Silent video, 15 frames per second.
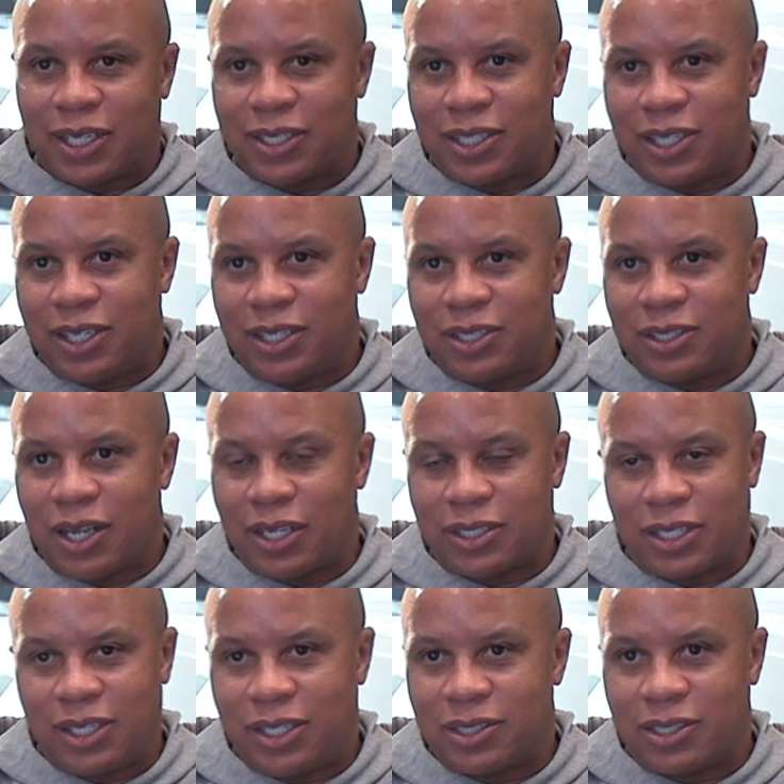I
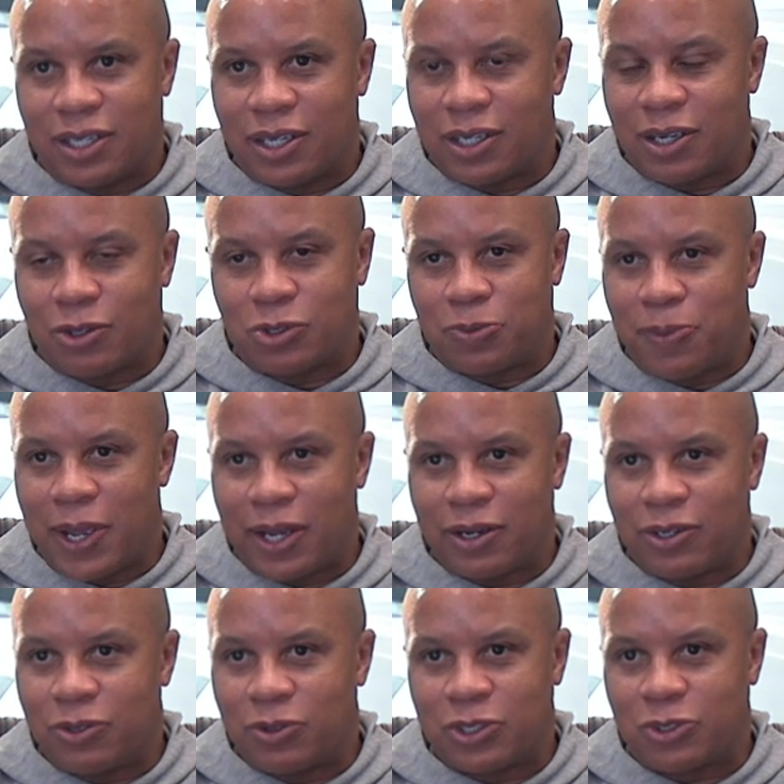teased Coach Baker
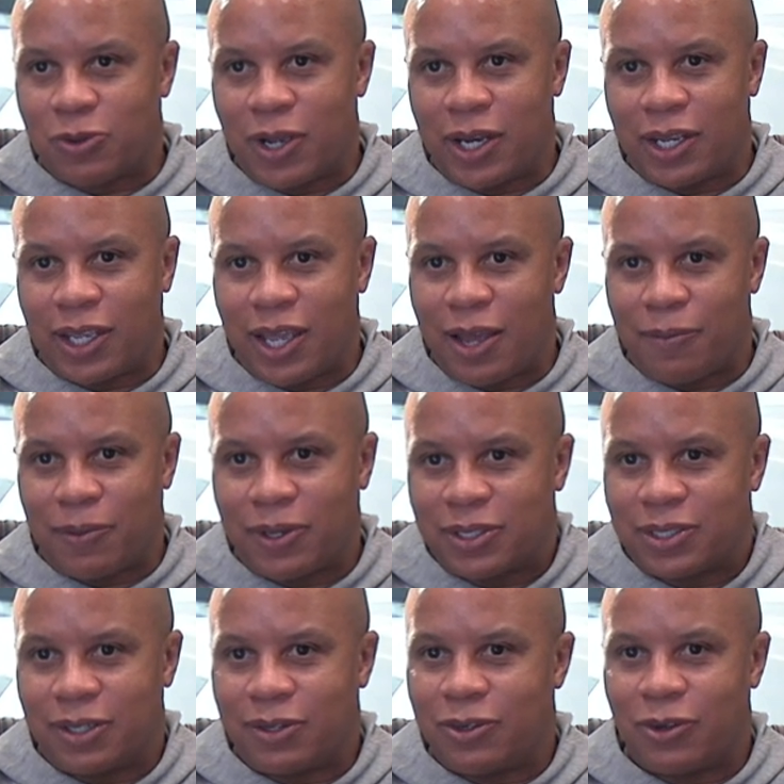during training camp, and I
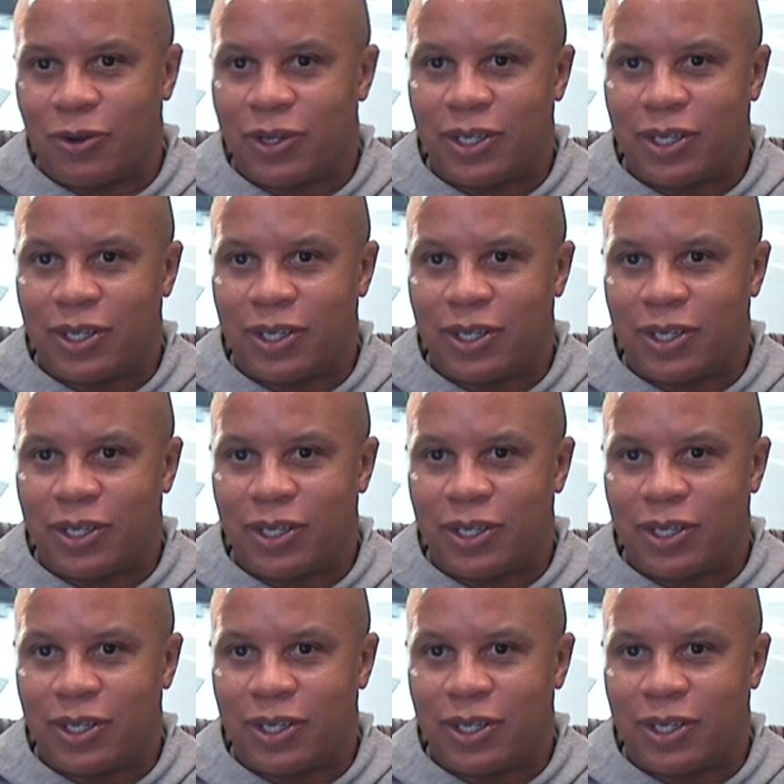said, you know,